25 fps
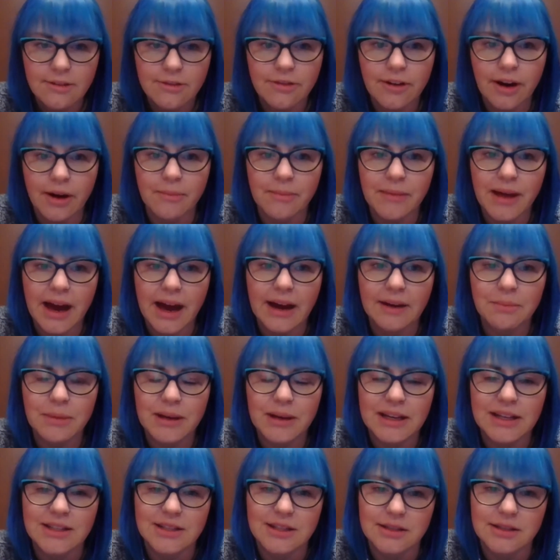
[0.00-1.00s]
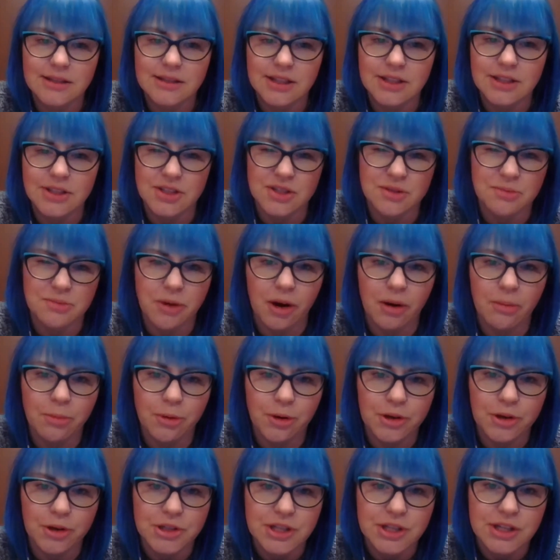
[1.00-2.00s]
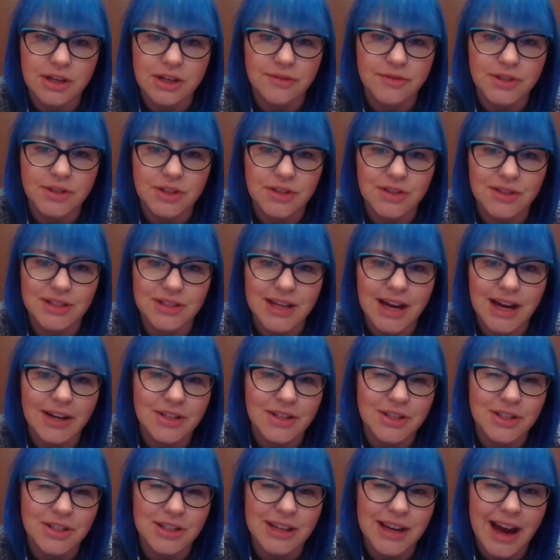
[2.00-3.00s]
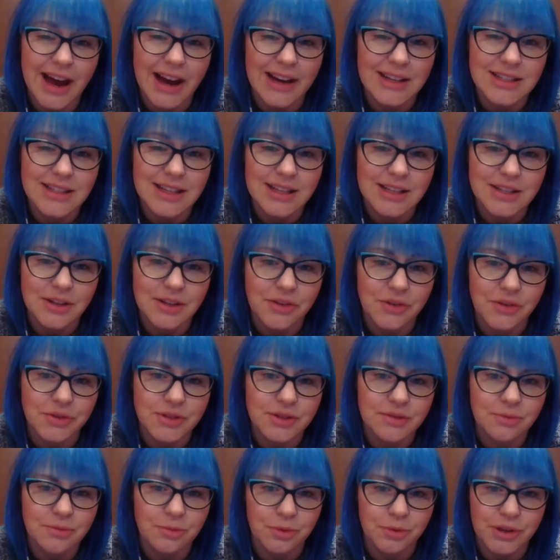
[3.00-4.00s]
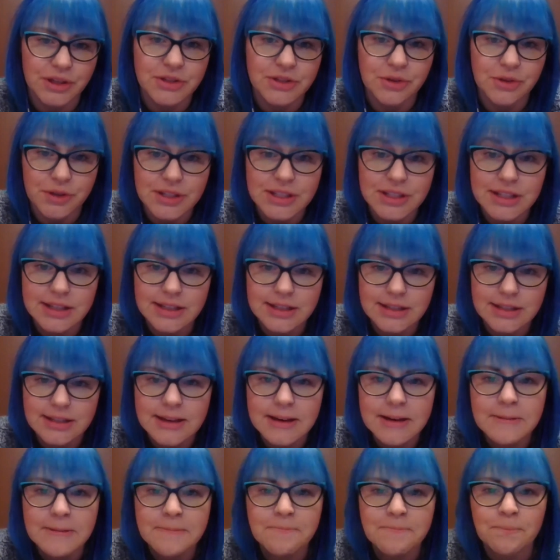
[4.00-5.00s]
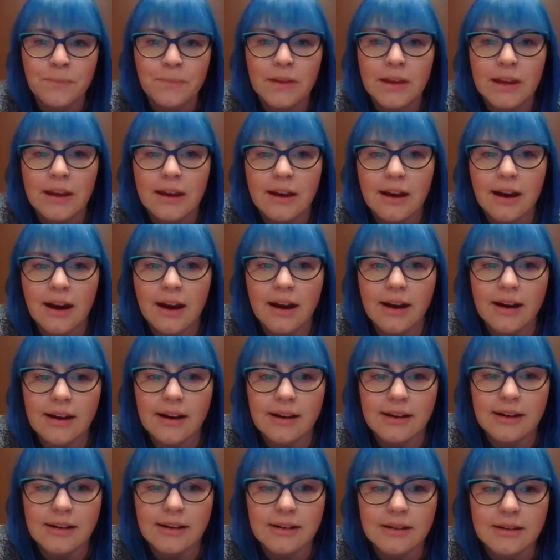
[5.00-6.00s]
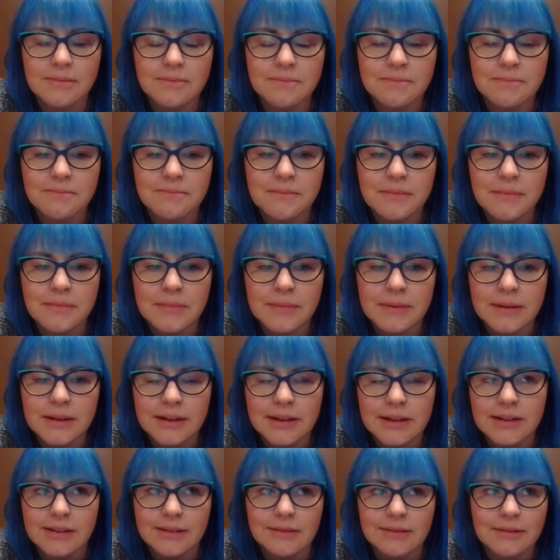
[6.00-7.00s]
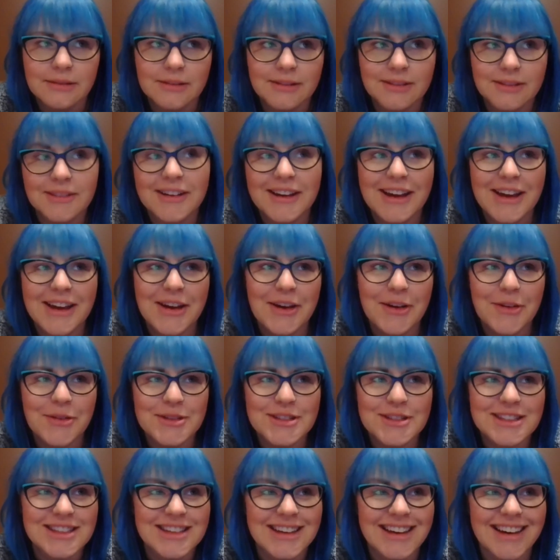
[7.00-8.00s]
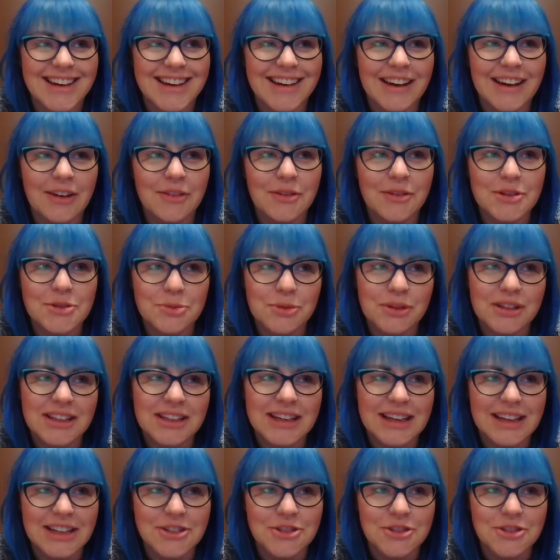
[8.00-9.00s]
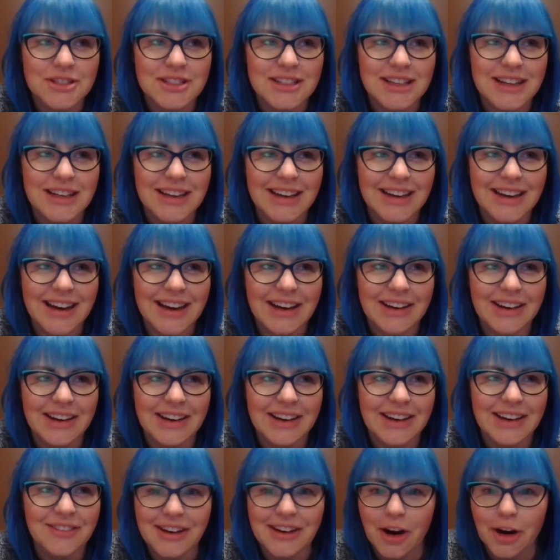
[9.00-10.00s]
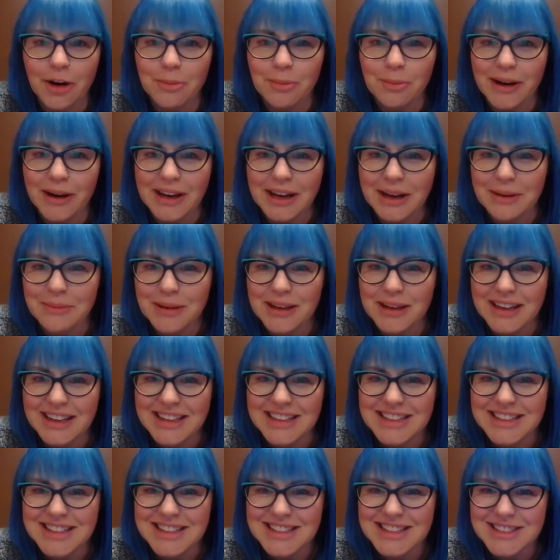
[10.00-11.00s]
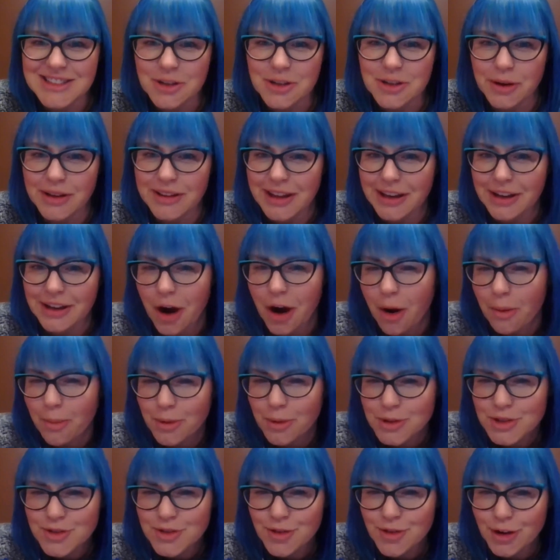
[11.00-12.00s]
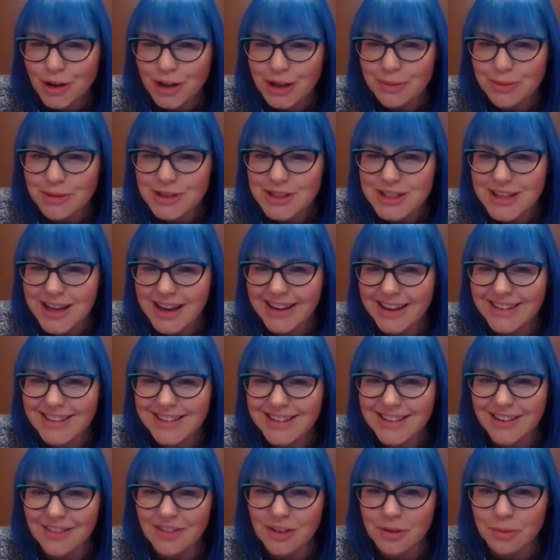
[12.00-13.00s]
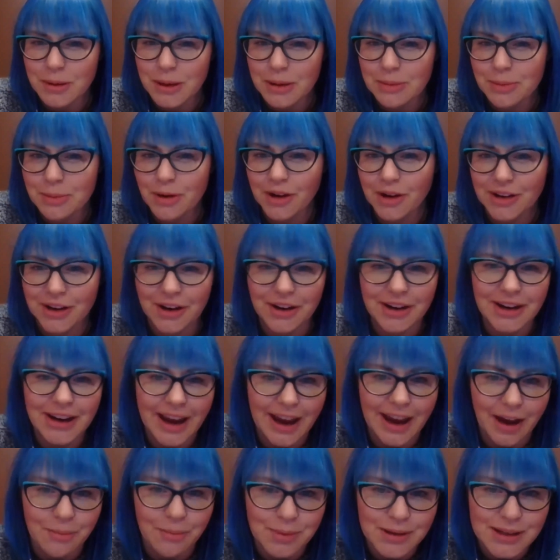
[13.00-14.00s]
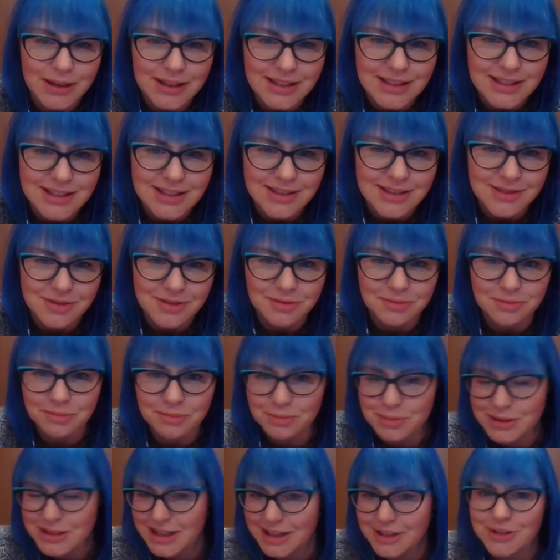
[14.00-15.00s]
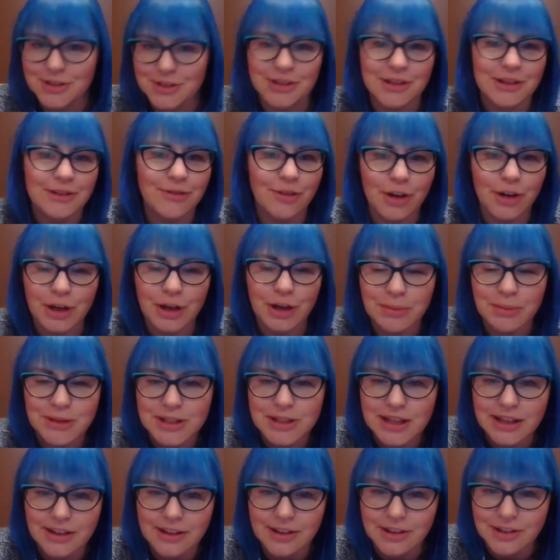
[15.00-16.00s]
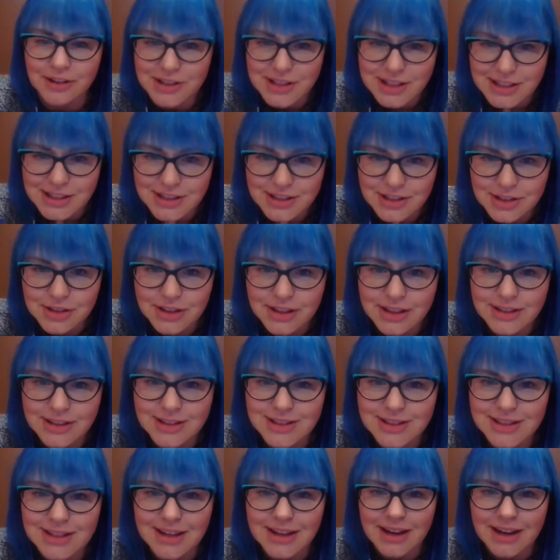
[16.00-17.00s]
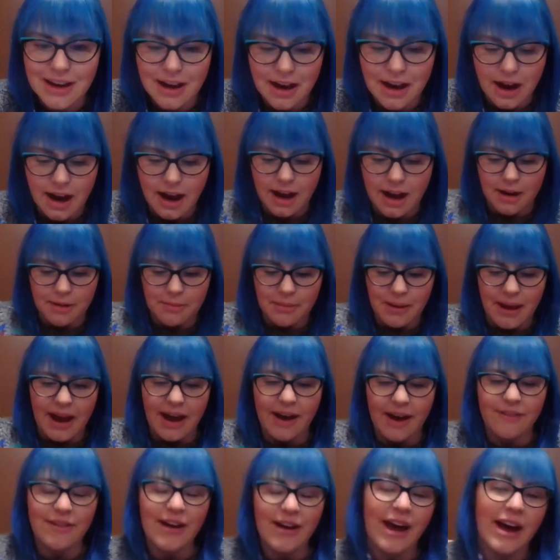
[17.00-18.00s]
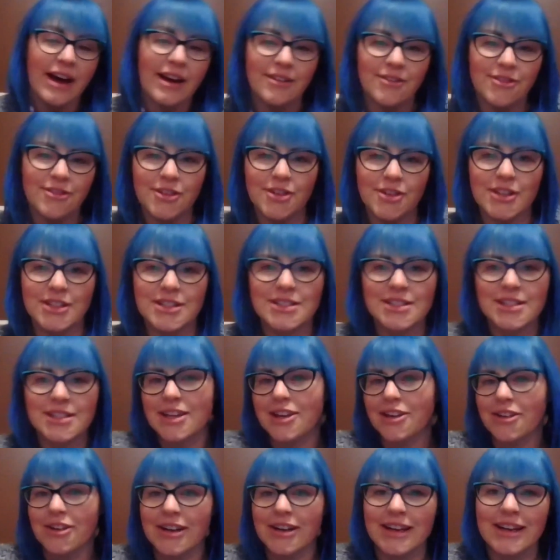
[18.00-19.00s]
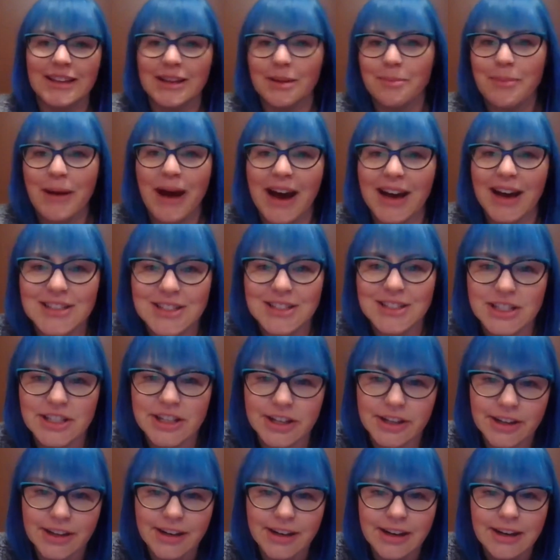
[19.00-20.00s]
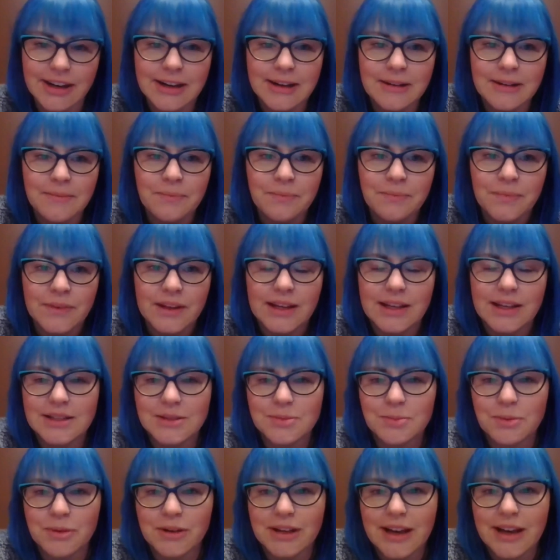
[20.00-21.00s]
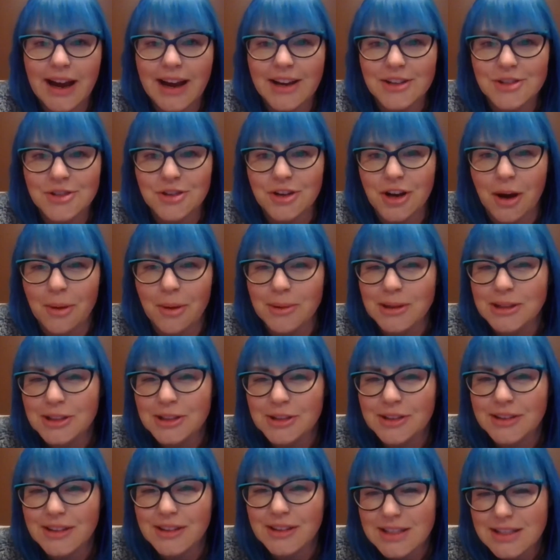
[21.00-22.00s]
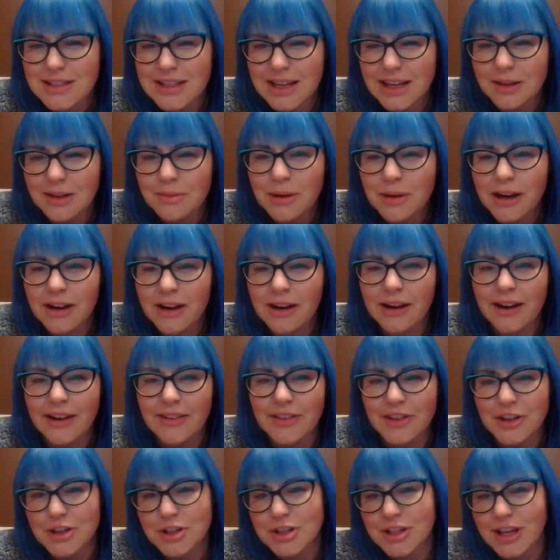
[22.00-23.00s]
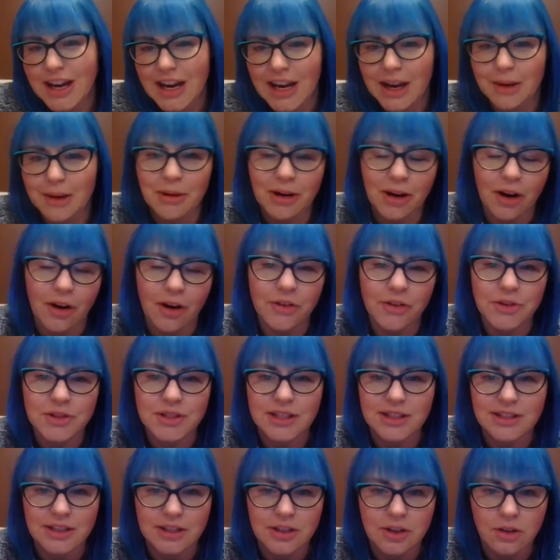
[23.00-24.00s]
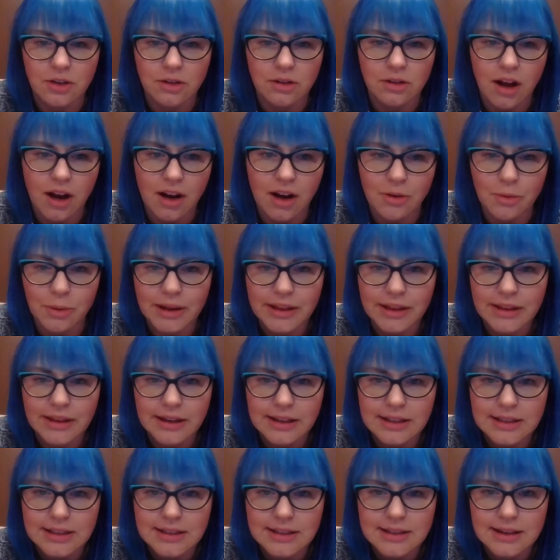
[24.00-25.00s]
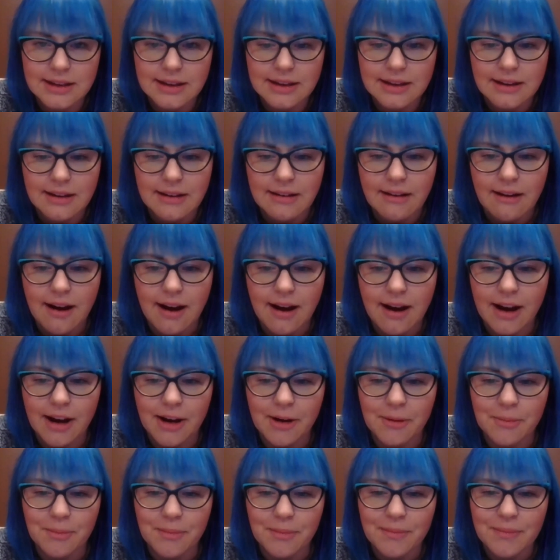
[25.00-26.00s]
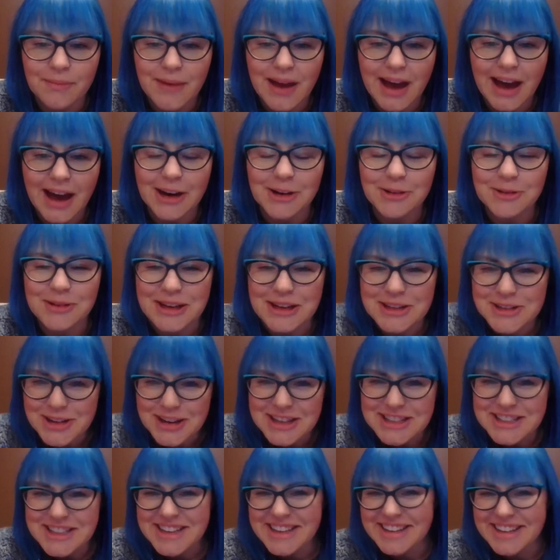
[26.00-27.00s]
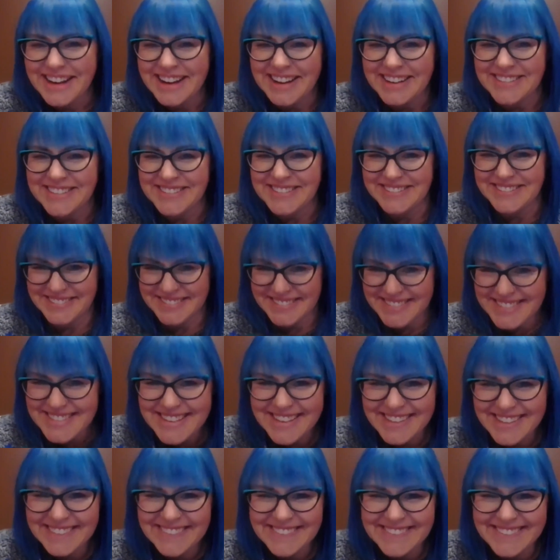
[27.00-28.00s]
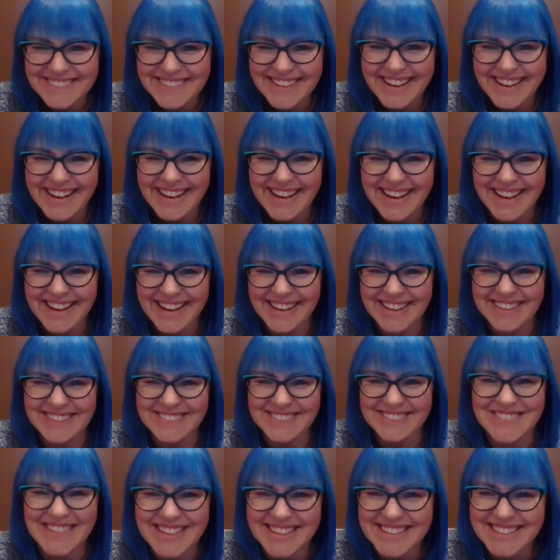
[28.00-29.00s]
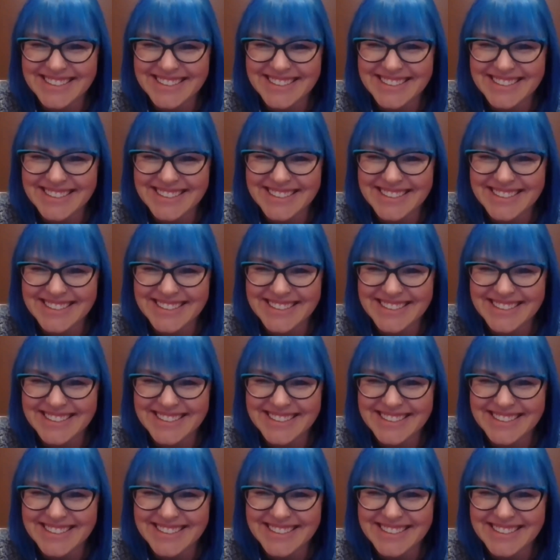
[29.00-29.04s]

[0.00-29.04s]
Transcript: from that, because such a small portion of students actually access those resources. Um, oh, it was it was really interesting and kind of like heartbreaking, because knowing that almost forty percent of the people on our campus, potentially forty percent of nursing students, um, have had food insecurity in the past year is pretty astronomical, and the stigma and the shame and all those things that go along with it. Um, how do we address it? I don't know. Um,